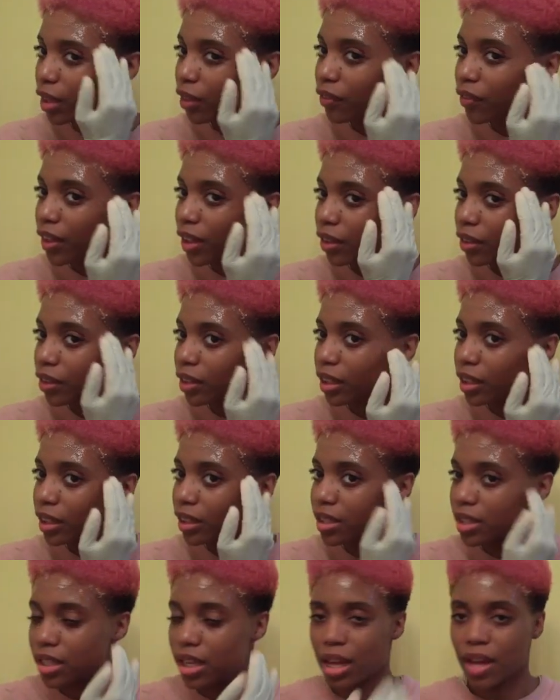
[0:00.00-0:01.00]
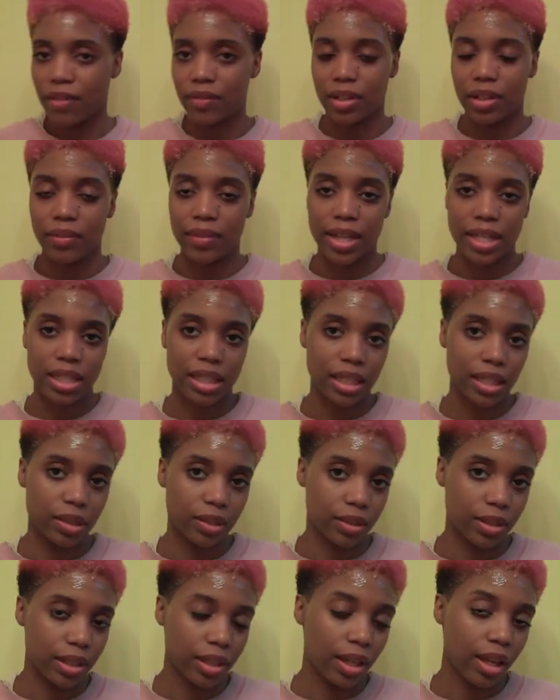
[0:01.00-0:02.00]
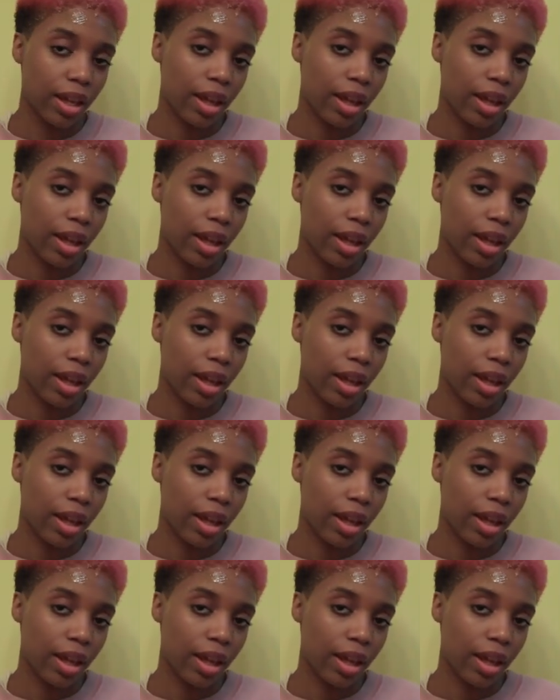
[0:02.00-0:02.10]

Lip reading: a finger that doesn't have any Vaseline on it.